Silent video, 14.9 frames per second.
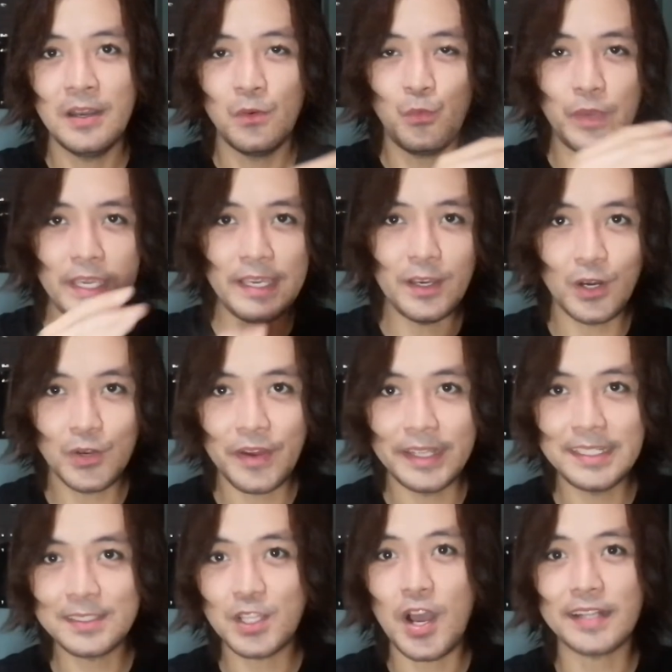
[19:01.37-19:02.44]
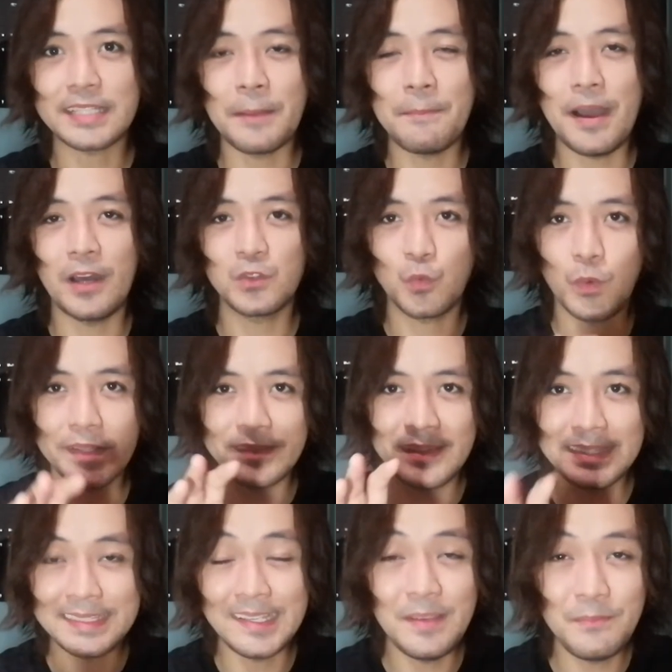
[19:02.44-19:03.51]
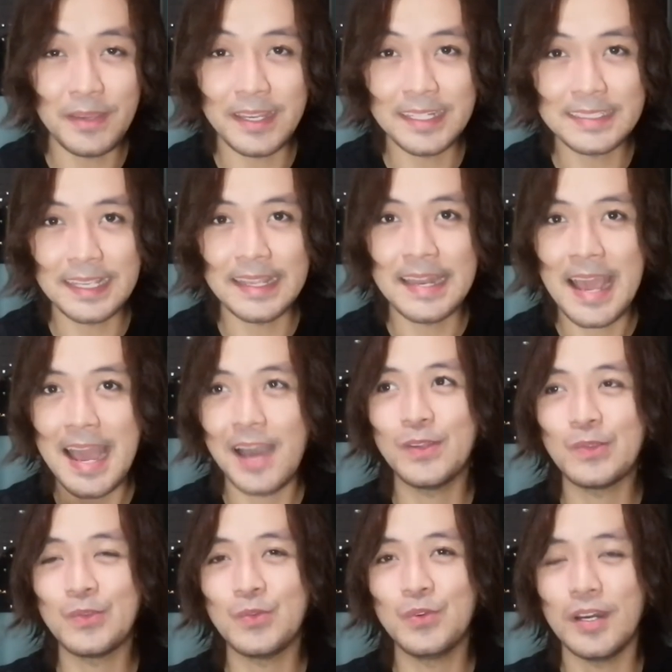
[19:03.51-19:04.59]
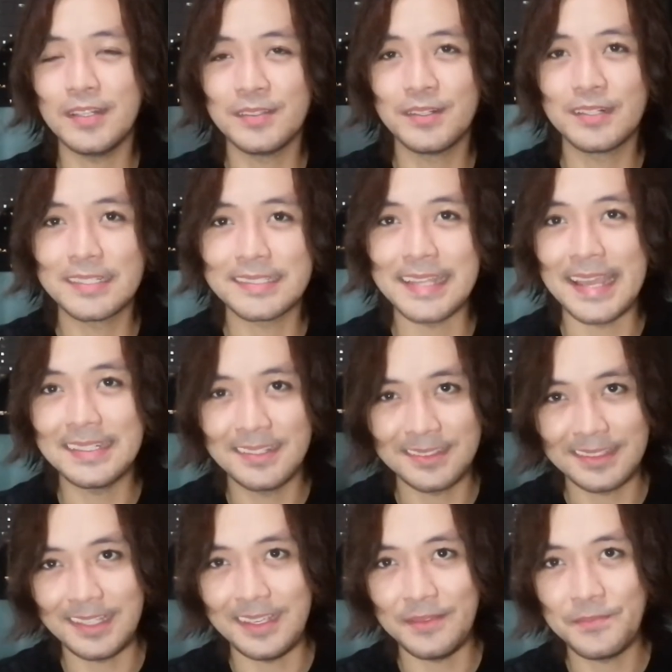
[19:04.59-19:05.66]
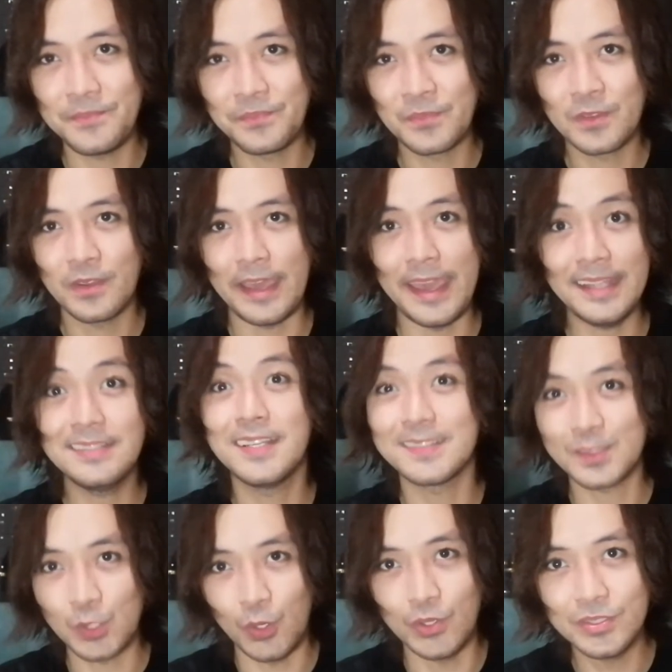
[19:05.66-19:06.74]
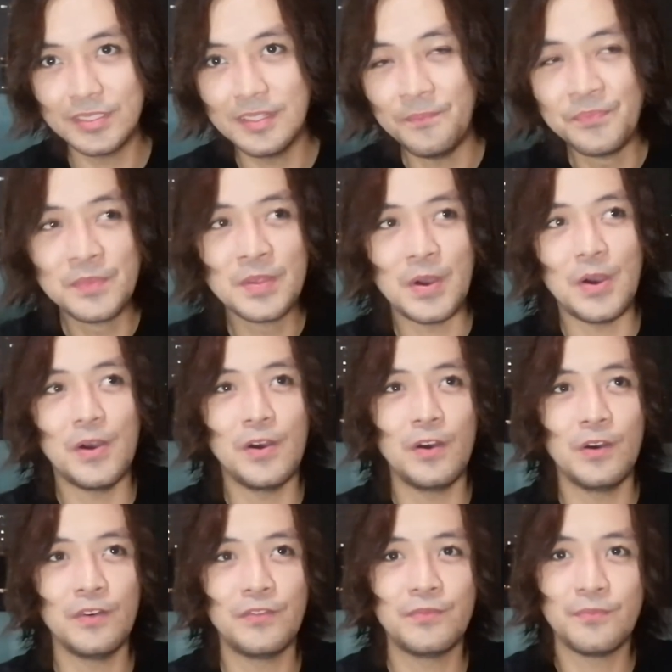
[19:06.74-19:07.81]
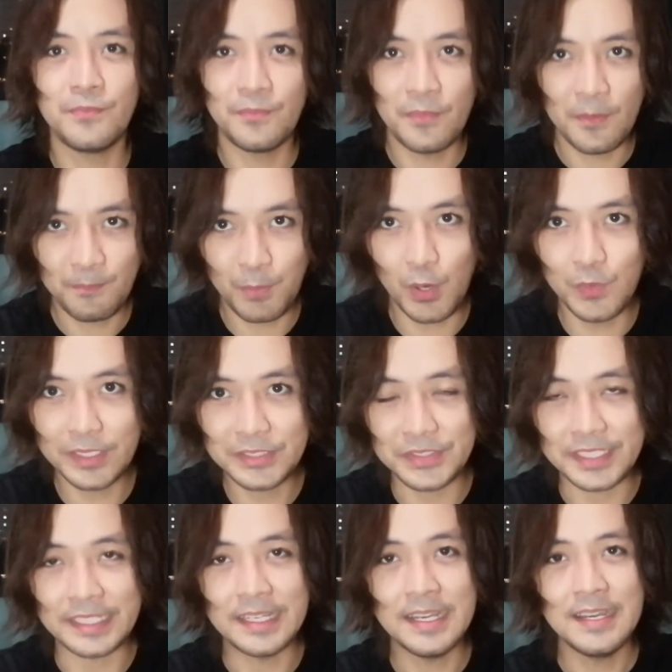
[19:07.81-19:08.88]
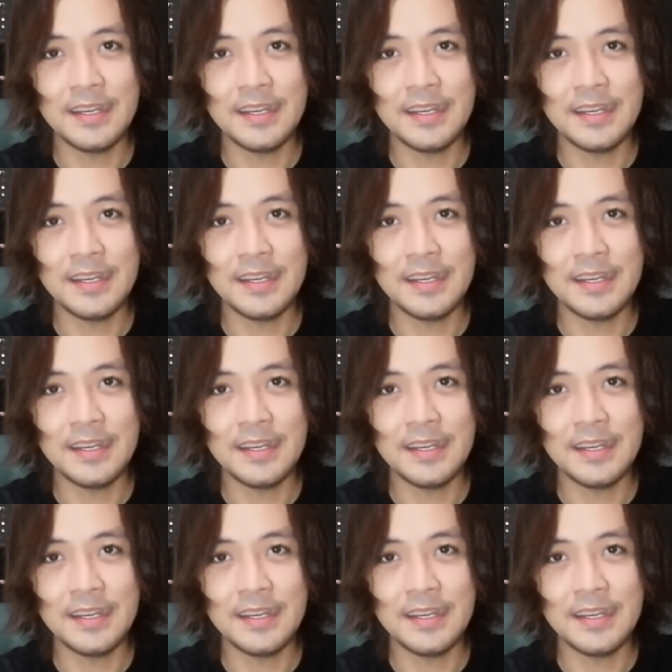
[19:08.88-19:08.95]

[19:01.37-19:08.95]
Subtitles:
we already talked about what the theme is and how to understand the theme and the tone of poetry.